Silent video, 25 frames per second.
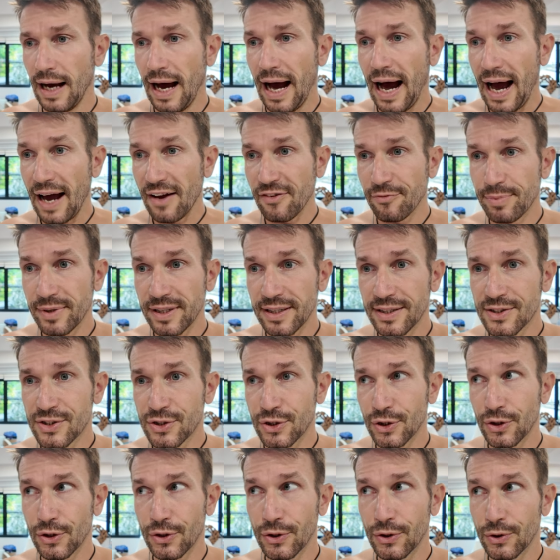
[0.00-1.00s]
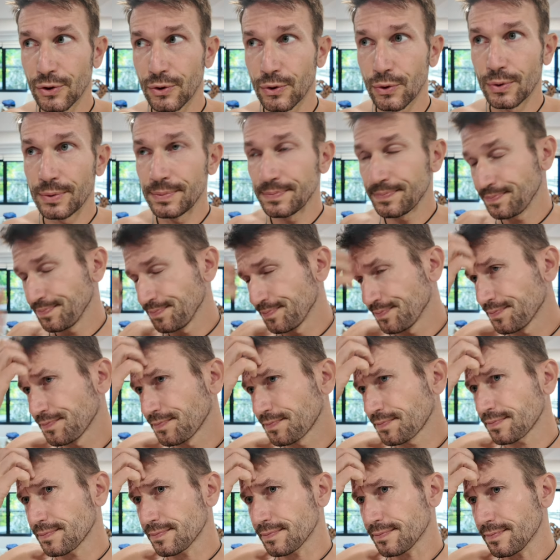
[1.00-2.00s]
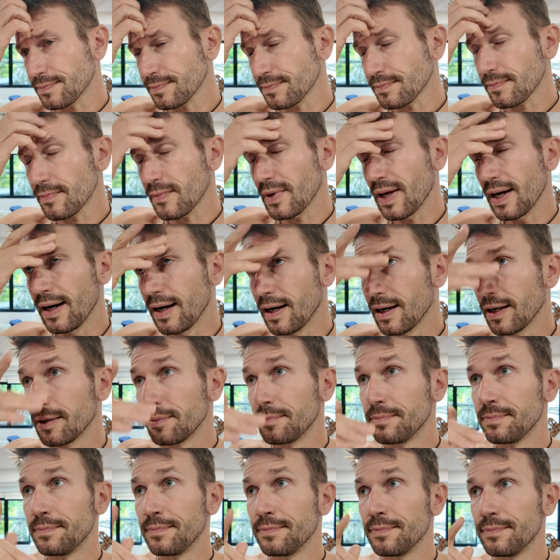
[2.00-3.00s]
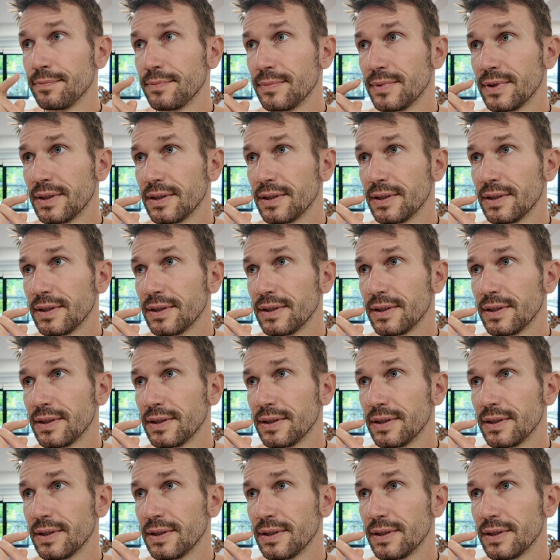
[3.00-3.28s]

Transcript: I've been to um,